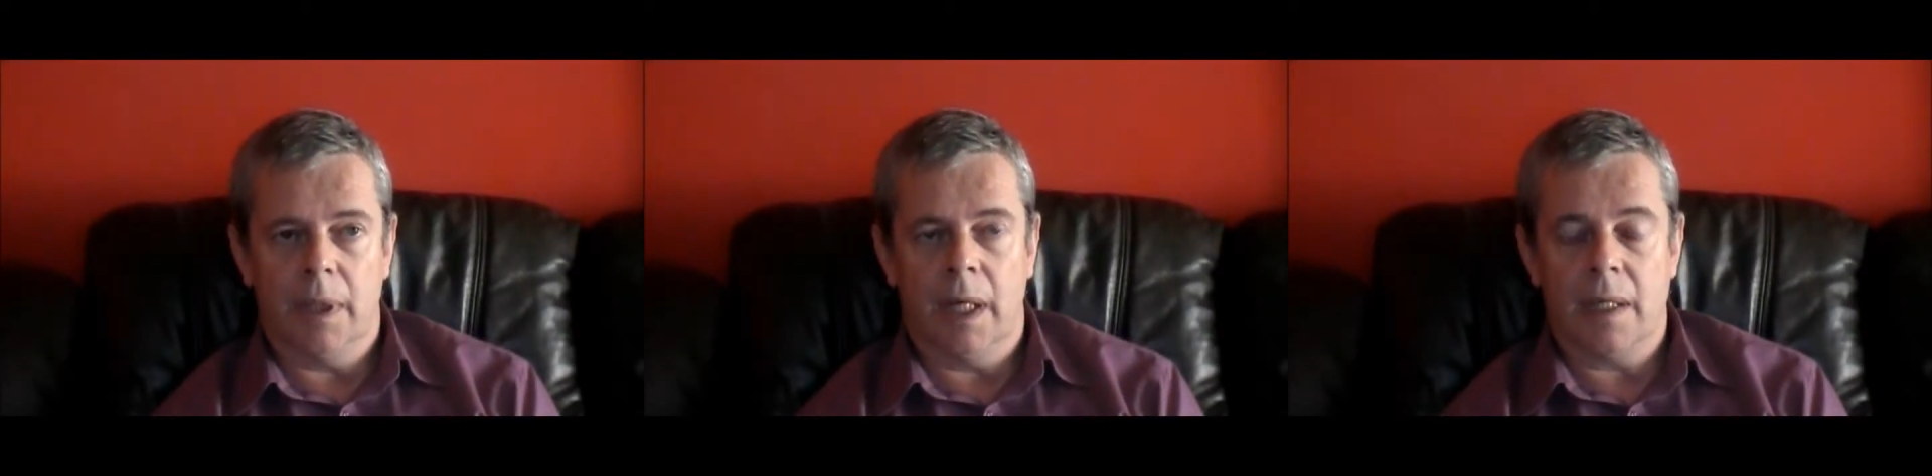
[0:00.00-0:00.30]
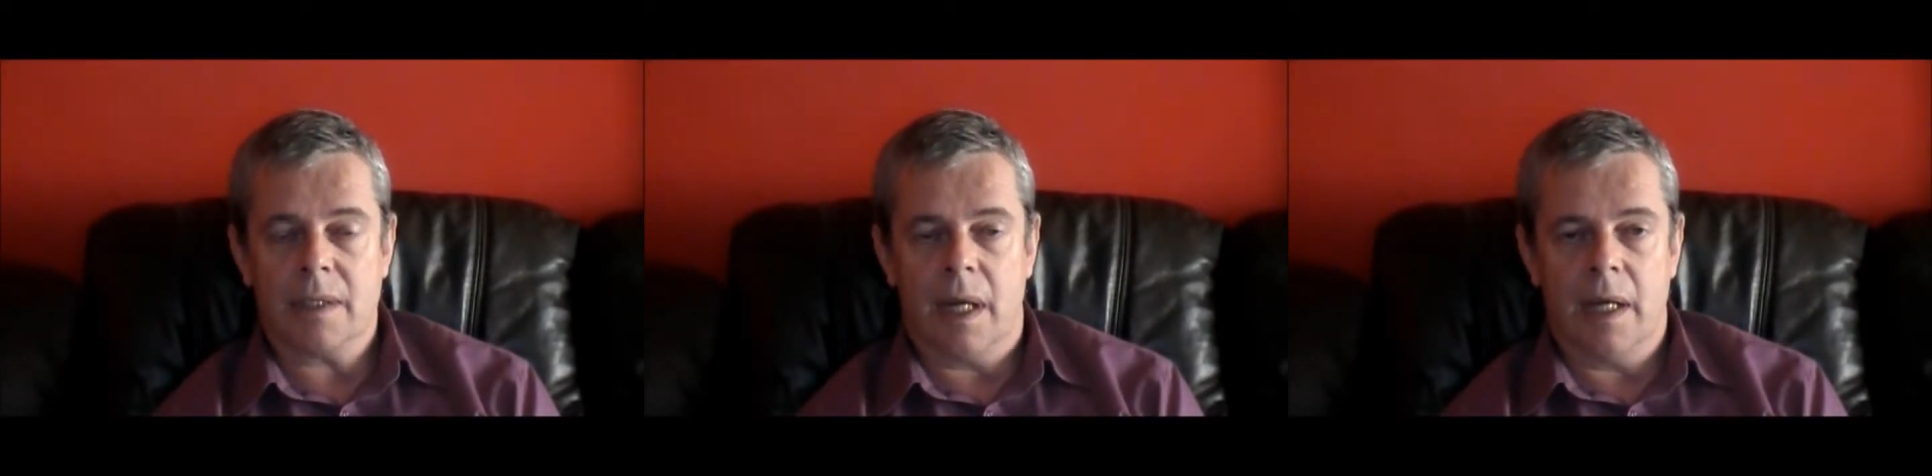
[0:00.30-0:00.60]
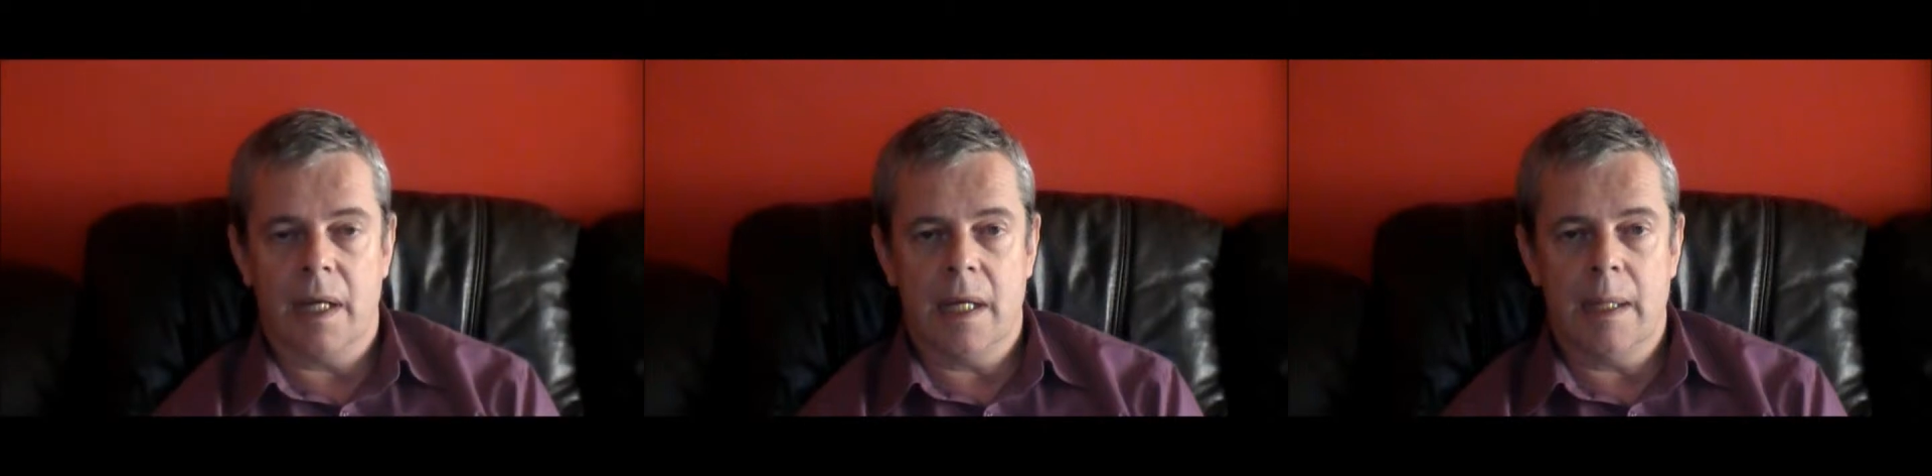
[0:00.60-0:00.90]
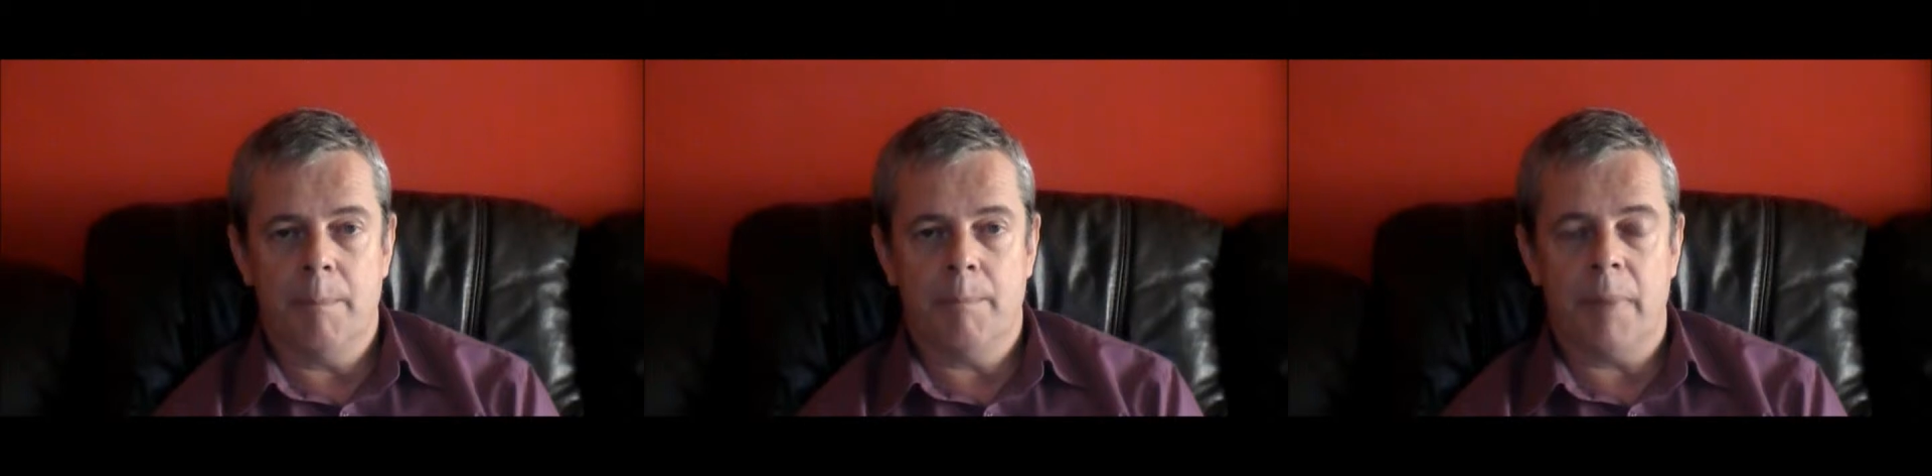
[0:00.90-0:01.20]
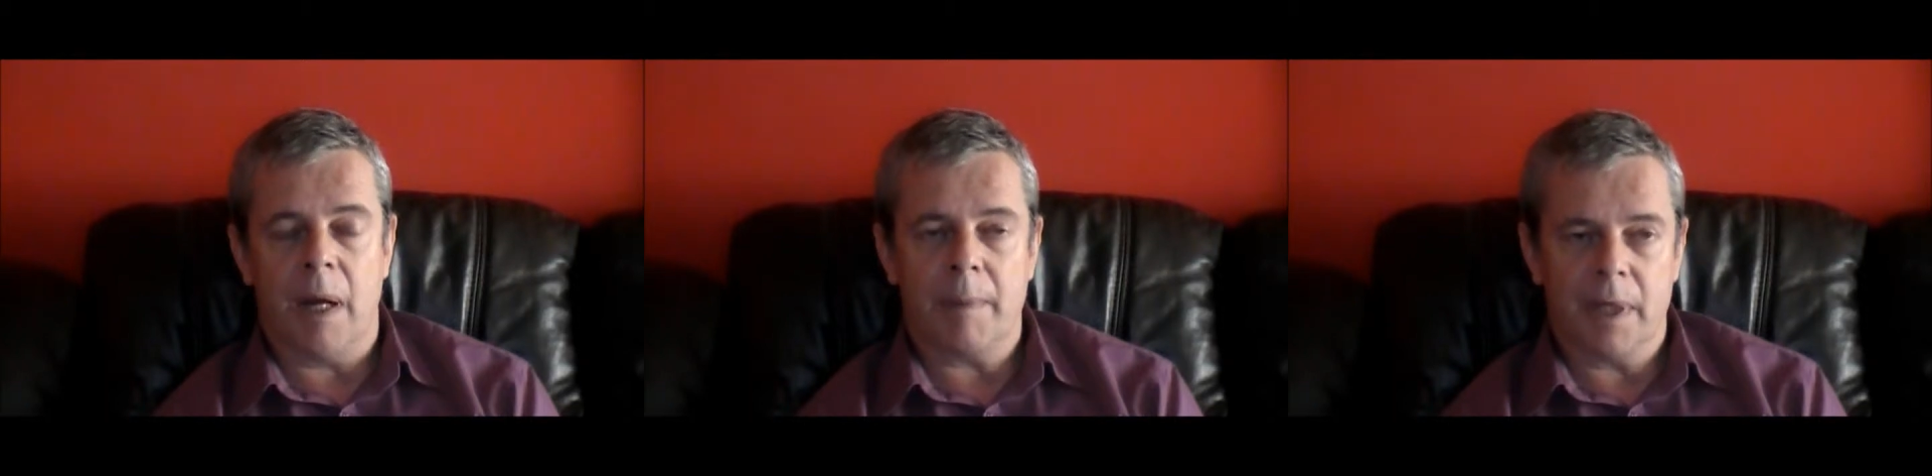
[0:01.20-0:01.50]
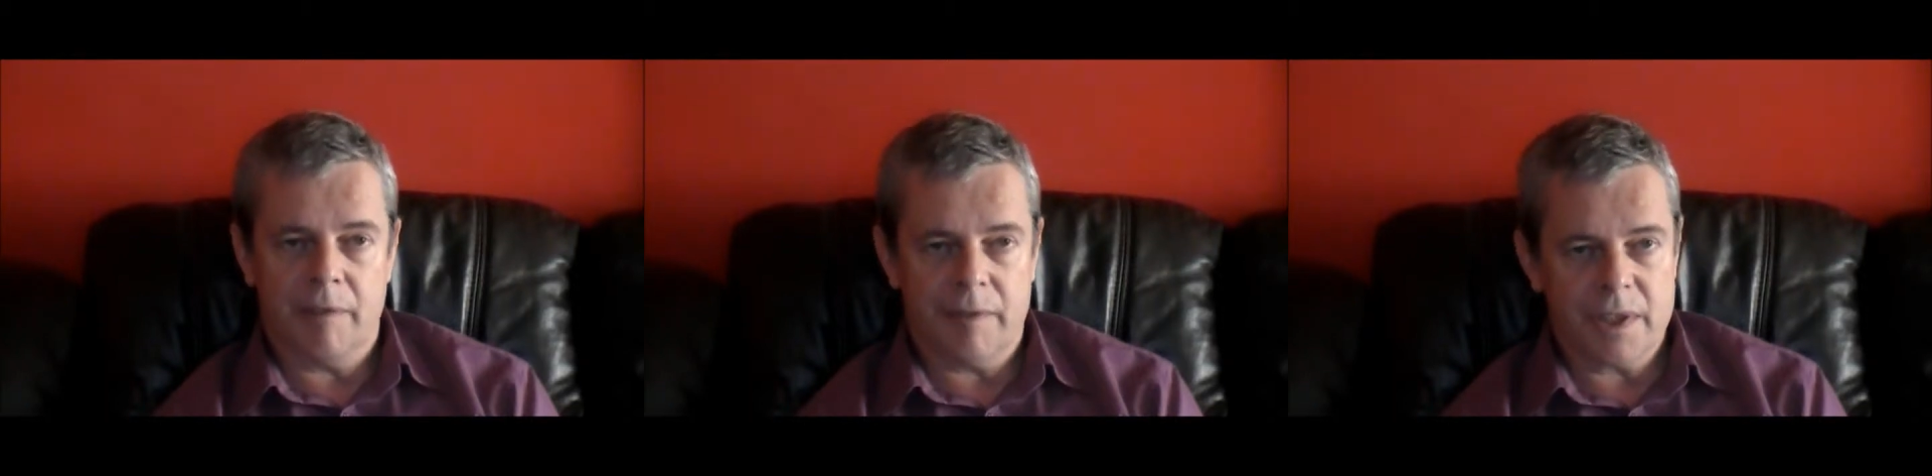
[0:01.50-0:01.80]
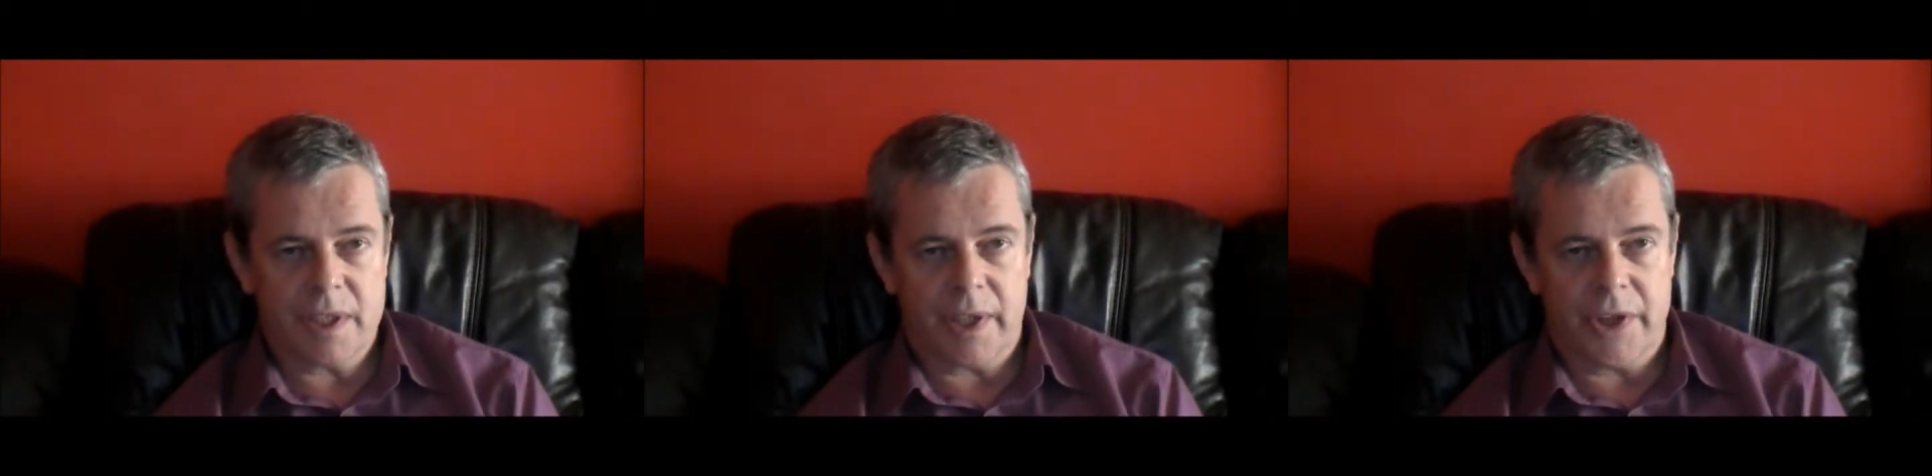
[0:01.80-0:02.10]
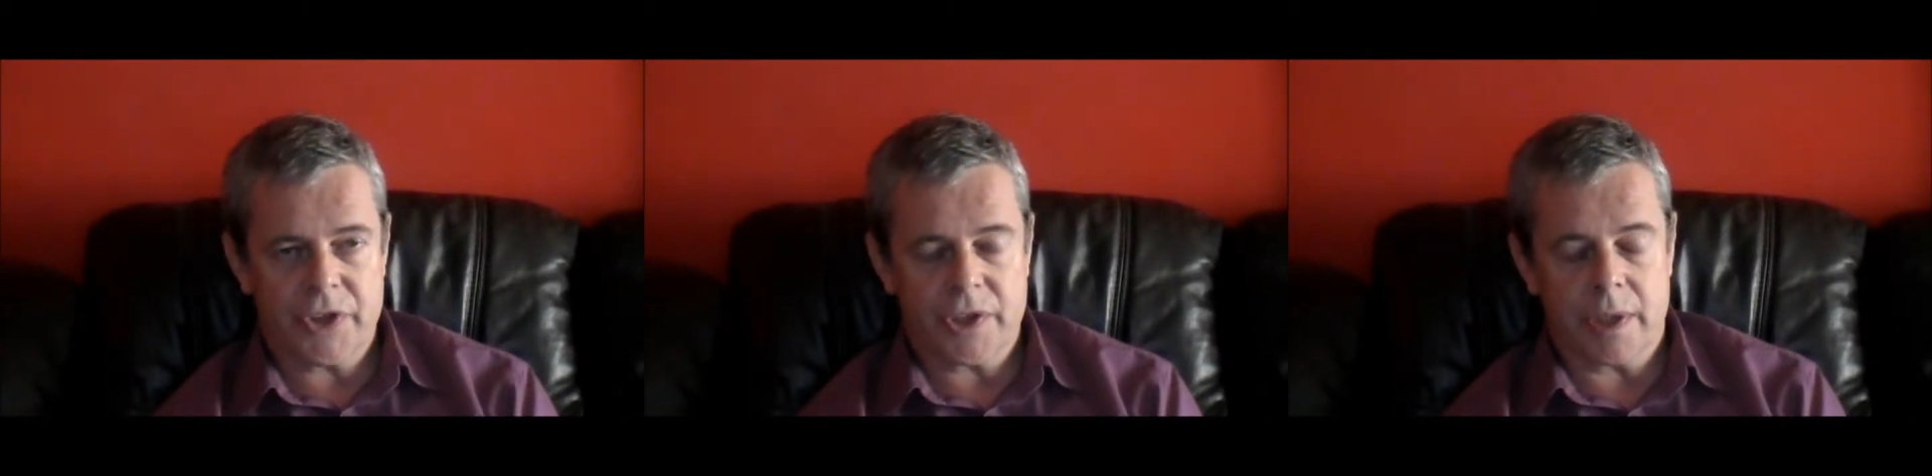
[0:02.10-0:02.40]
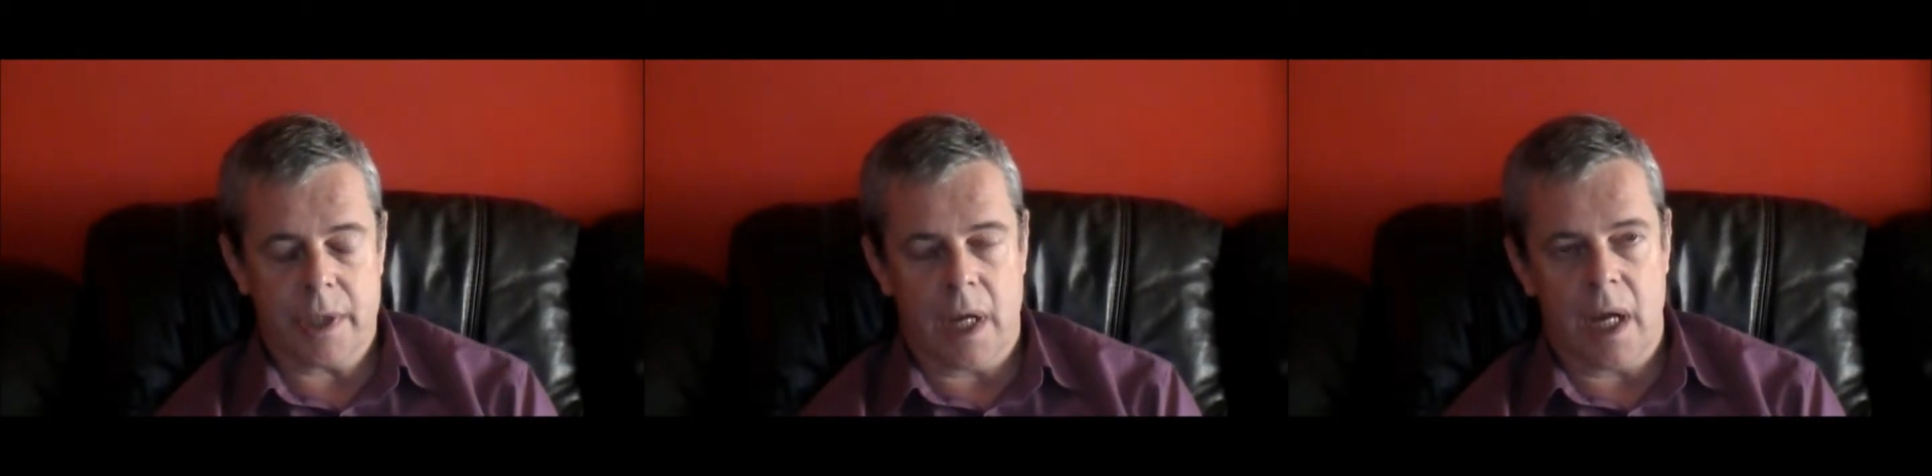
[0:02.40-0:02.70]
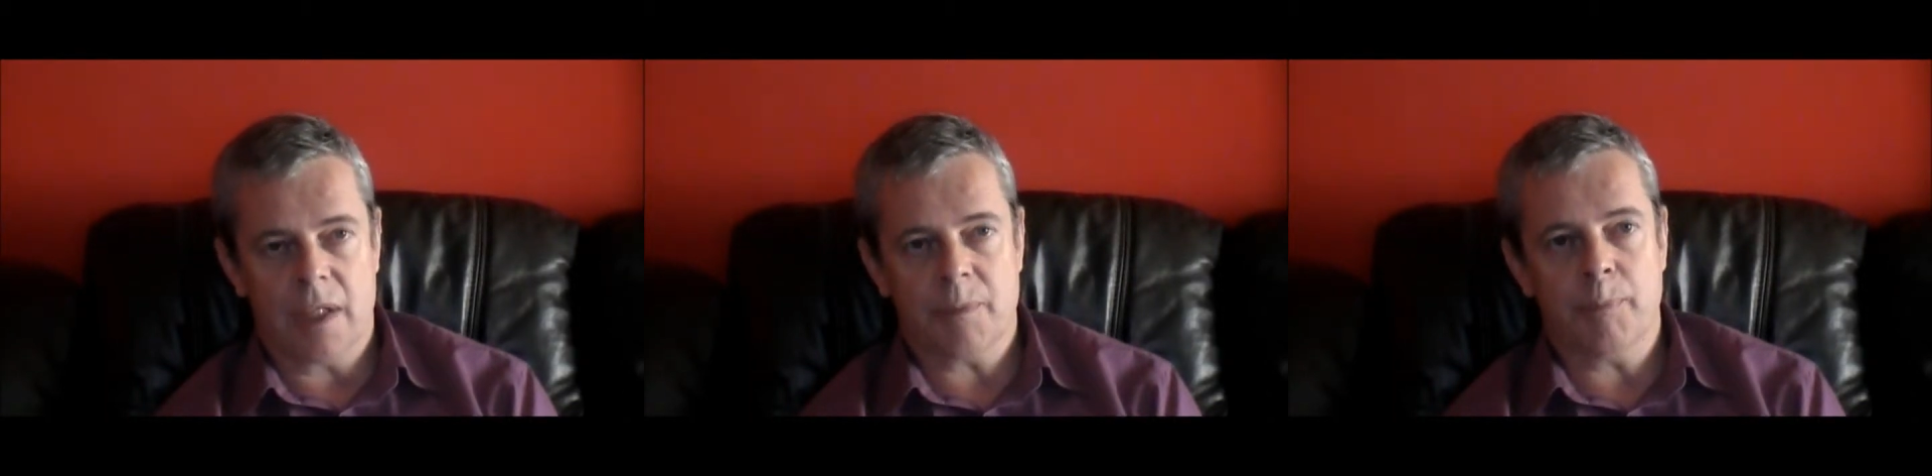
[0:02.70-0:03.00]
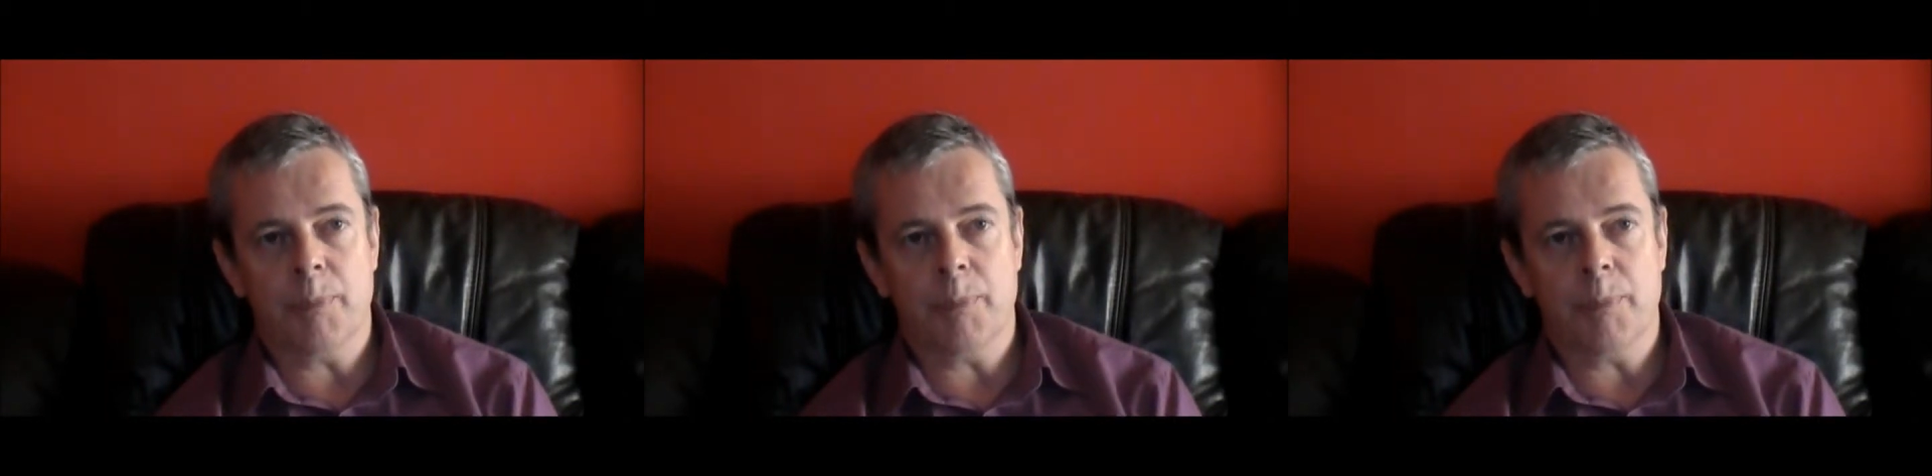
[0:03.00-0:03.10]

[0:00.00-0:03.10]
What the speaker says: at a public investigation at